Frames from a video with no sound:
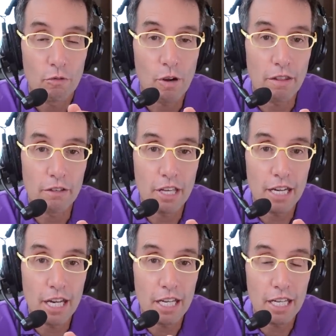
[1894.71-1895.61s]
rather
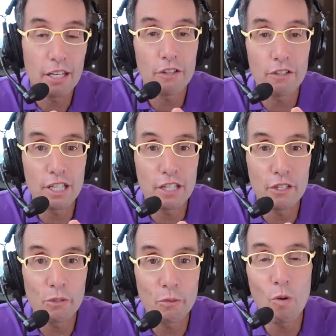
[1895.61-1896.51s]
than a hither,
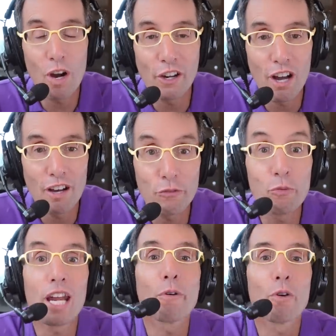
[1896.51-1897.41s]
nither, one off
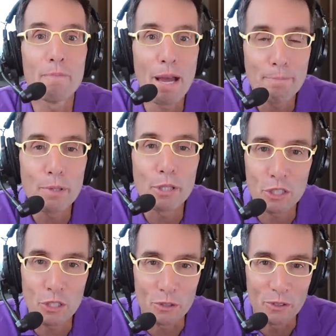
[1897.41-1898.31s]
when I remember
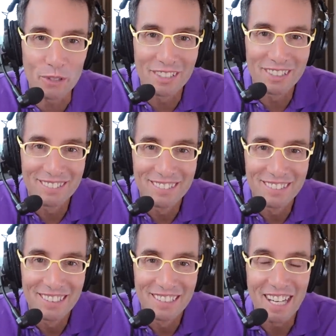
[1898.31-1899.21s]
to?
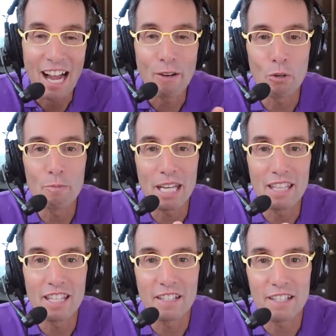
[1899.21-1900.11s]
I will
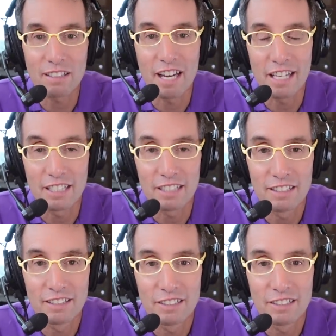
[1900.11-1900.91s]
bathe in this light.